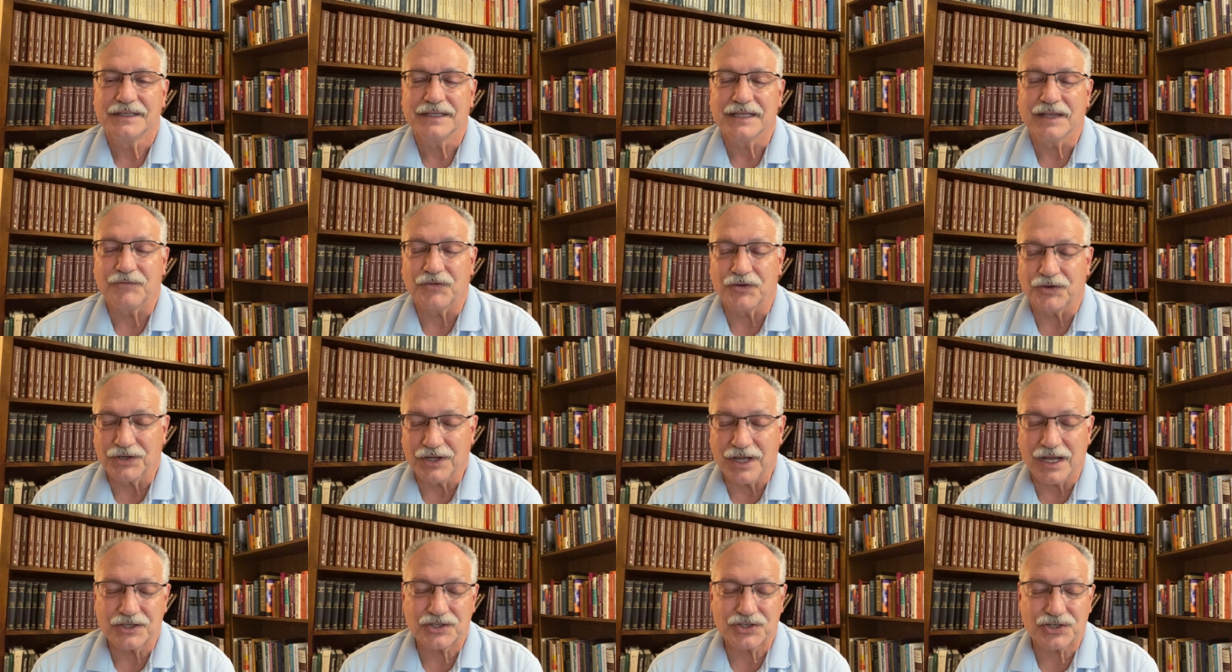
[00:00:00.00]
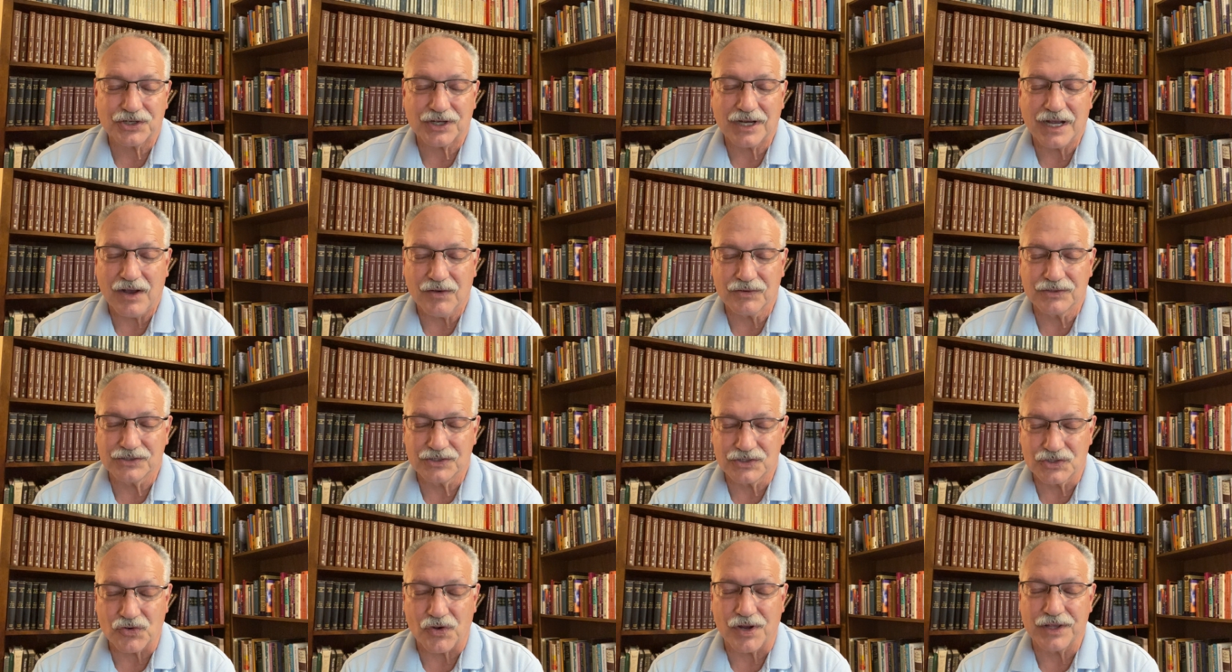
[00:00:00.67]
If you're not sure how
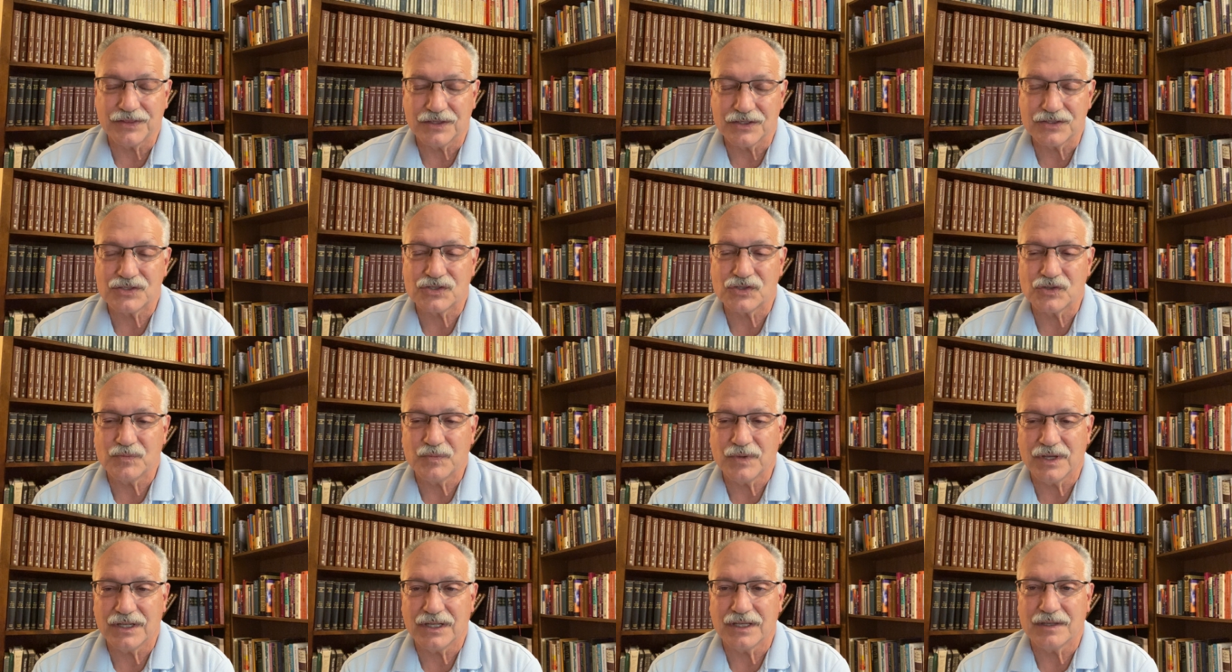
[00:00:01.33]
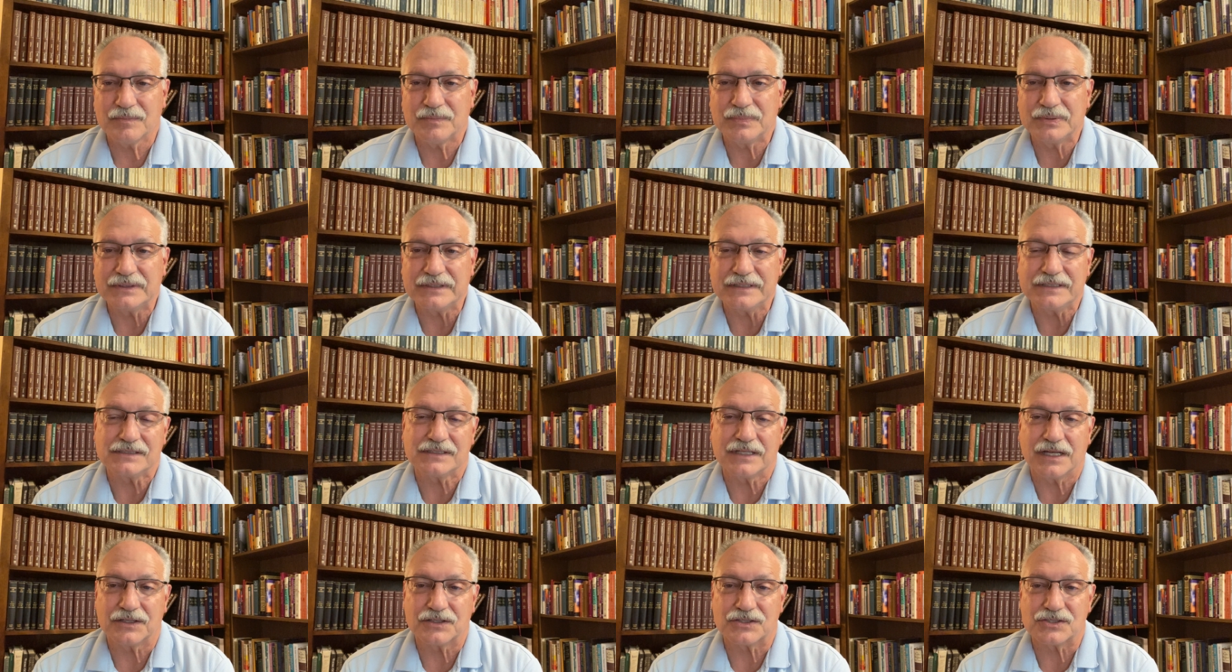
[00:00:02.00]
to join the Zoom meeting,
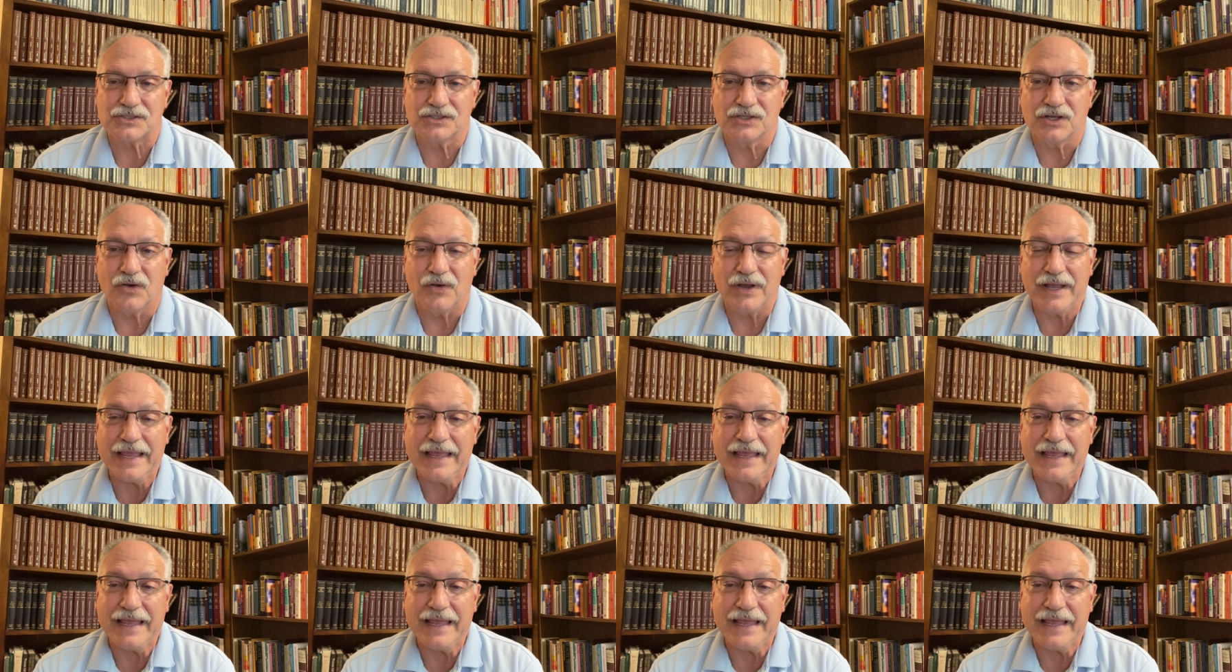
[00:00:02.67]
please let us know.